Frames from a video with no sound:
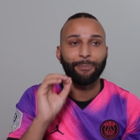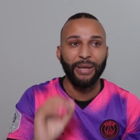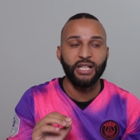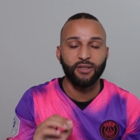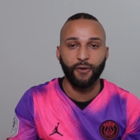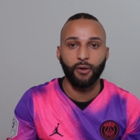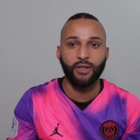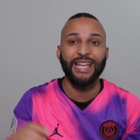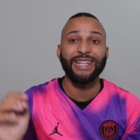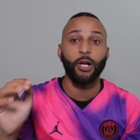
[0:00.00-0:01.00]
Pace
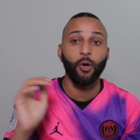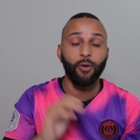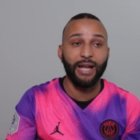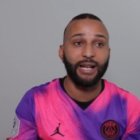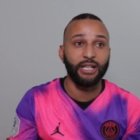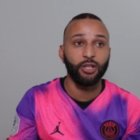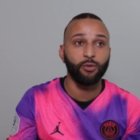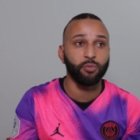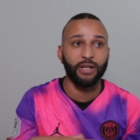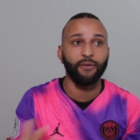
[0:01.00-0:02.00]
first, and then go ahead and
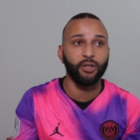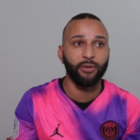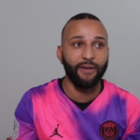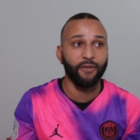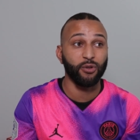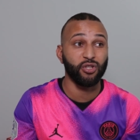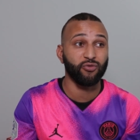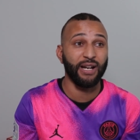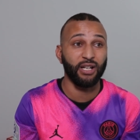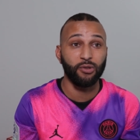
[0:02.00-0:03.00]
use whatever you have. If you're a
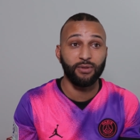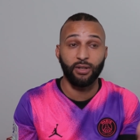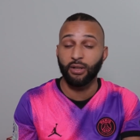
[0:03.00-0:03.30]
striker, use